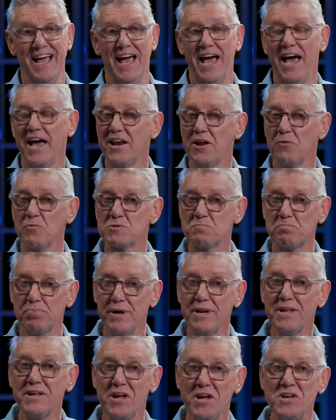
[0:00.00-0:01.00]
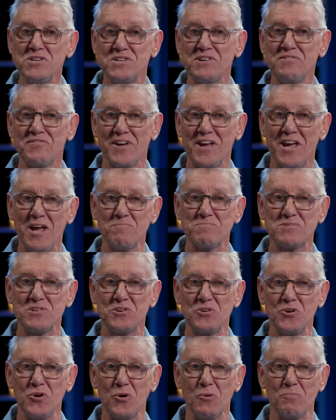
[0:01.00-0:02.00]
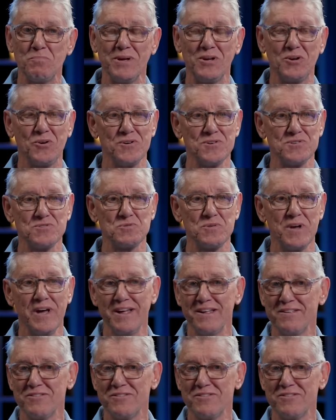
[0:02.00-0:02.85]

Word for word: And it was pretty easy for him to do because